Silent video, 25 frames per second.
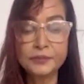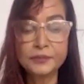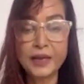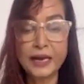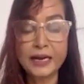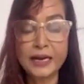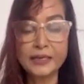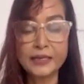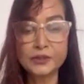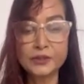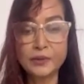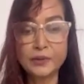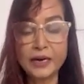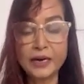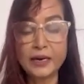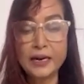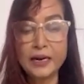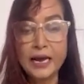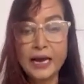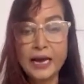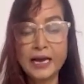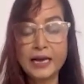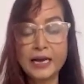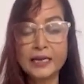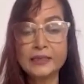as well
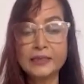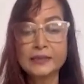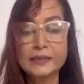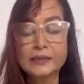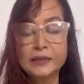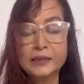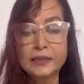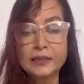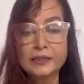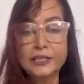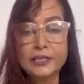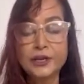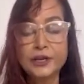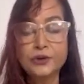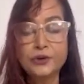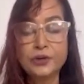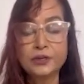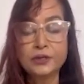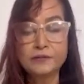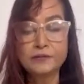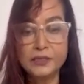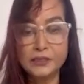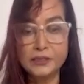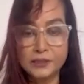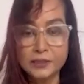as their
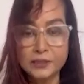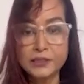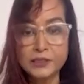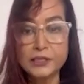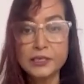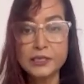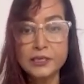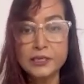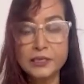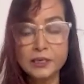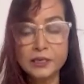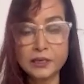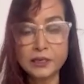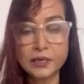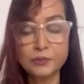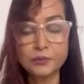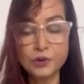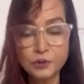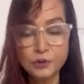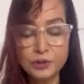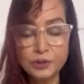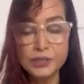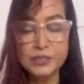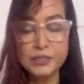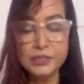university
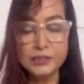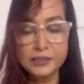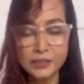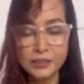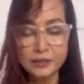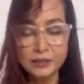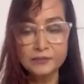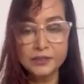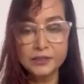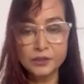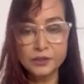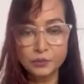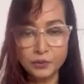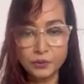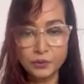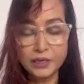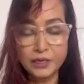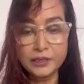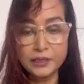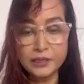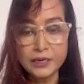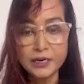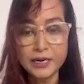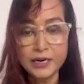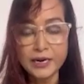community service
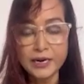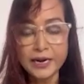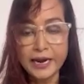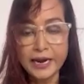work.